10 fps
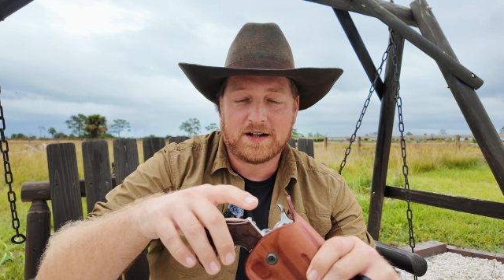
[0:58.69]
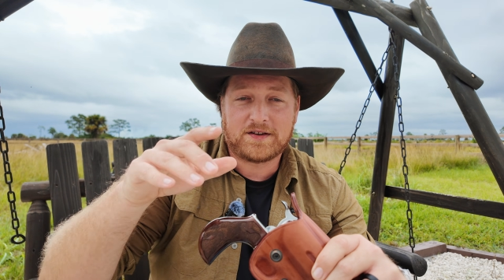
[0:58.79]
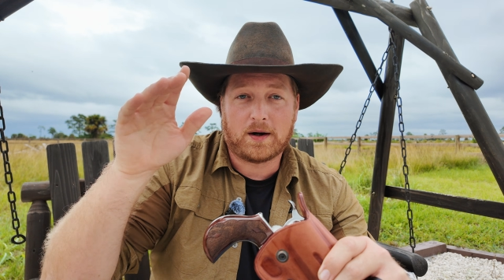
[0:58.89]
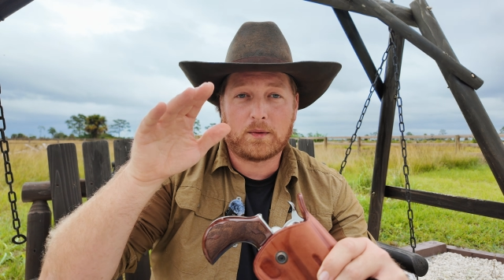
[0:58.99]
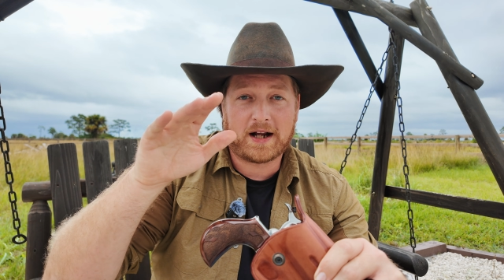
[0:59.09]

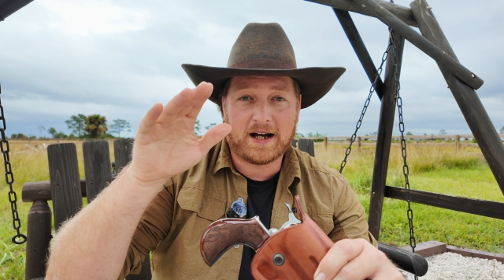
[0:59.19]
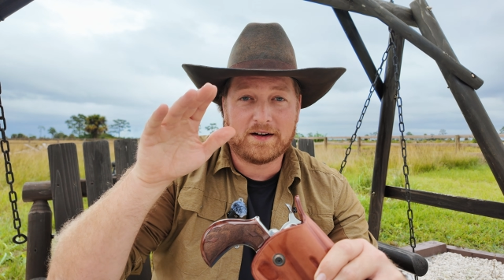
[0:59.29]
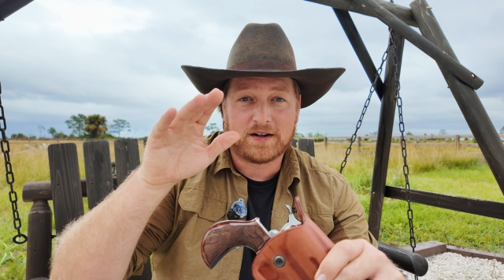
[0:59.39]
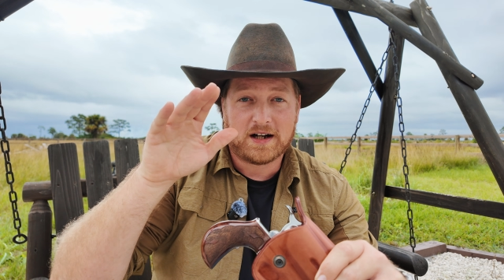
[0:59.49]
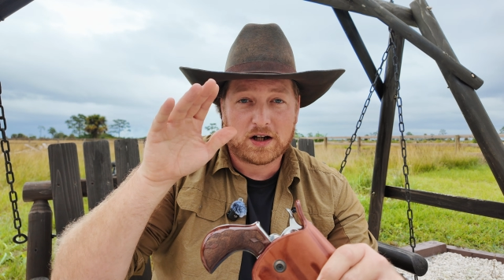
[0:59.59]
So I want to
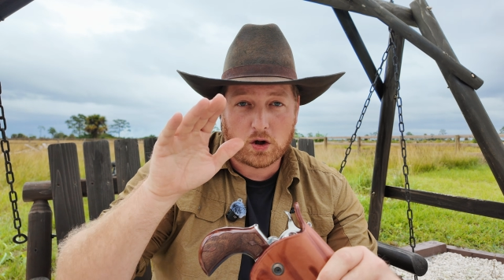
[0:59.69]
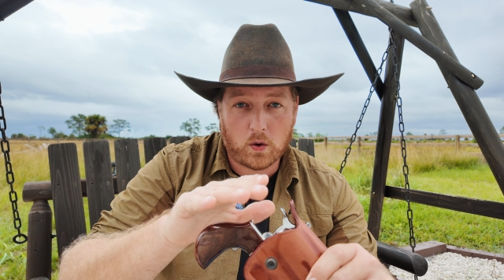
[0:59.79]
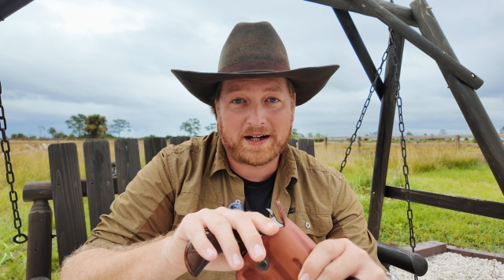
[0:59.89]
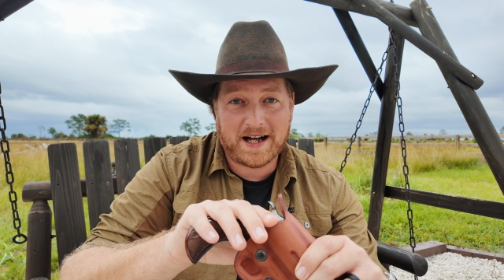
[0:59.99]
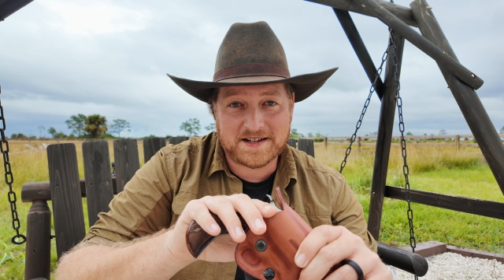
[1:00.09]
have
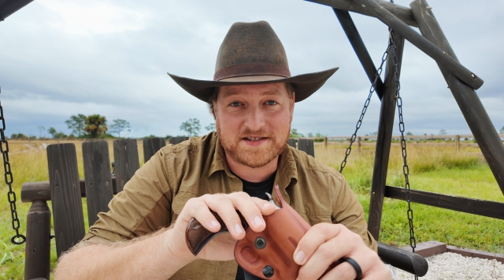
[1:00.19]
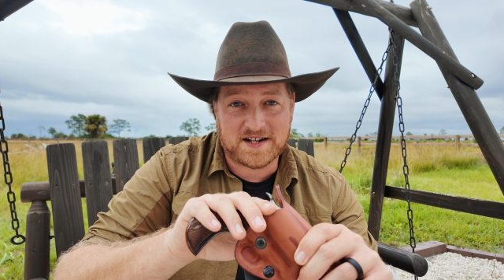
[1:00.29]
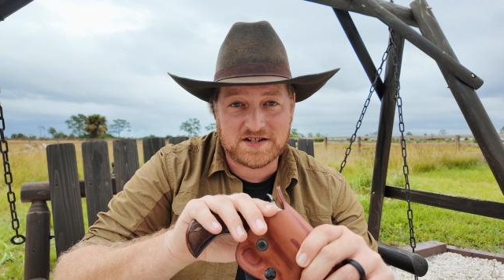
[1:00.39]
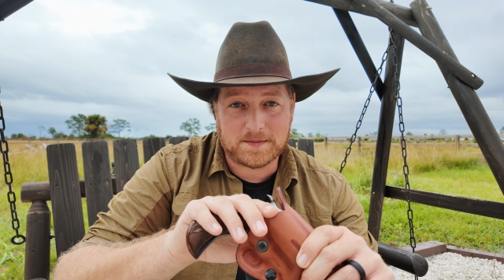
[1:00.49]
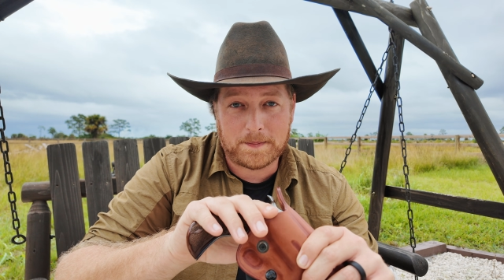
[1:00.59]
quick
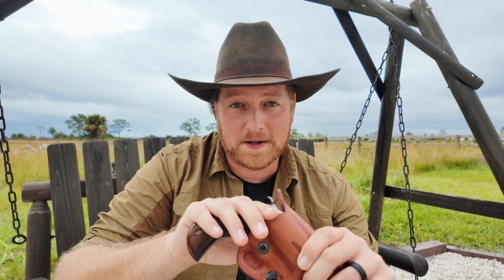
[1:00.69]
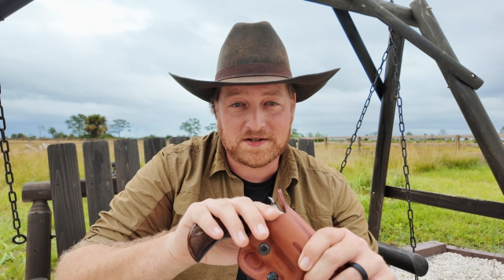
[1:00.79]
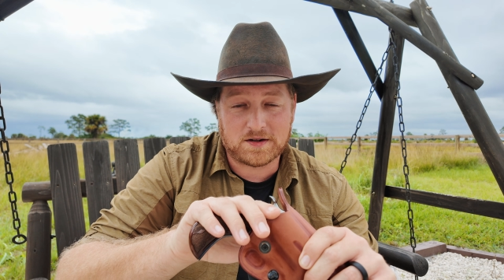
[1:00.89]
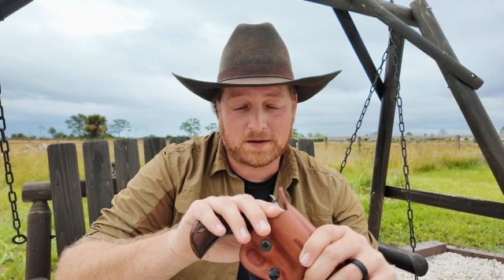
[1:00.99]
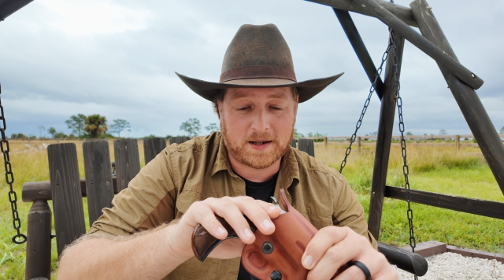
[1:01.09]
access to my
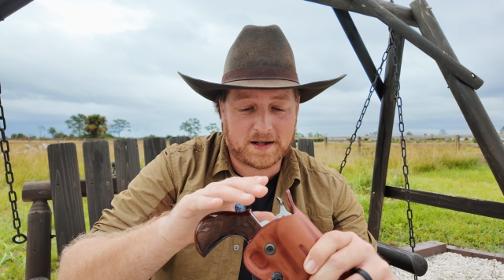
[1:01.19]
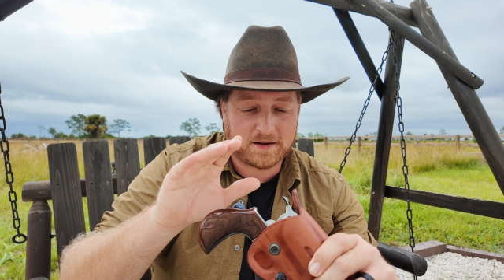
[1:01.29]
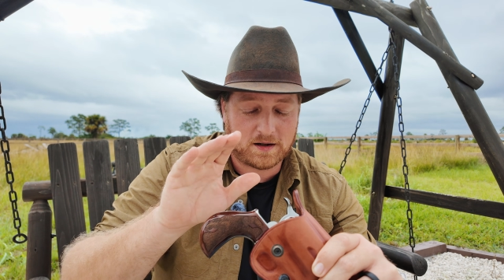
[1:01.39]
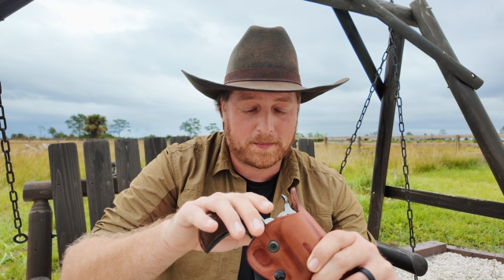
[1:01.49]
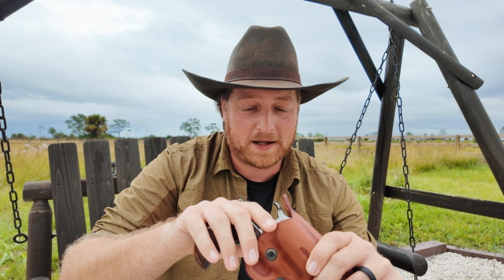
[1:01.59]
pistol on
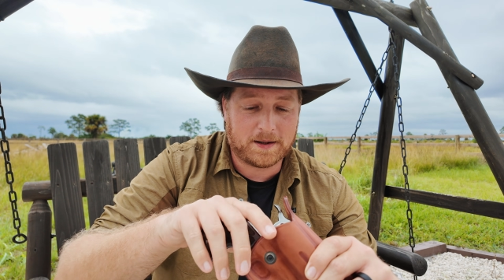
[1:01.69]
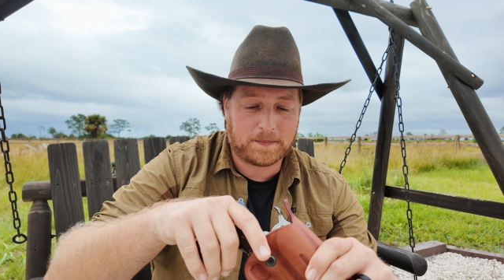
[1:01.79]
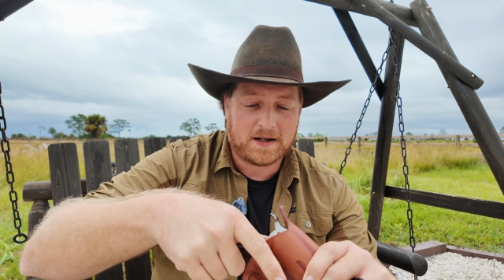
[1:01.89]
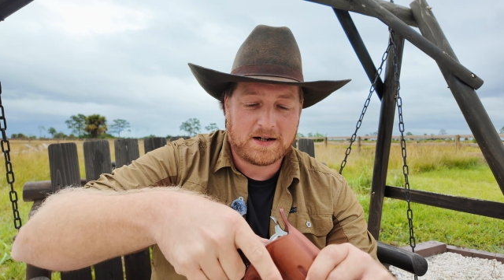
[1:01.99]
my hip.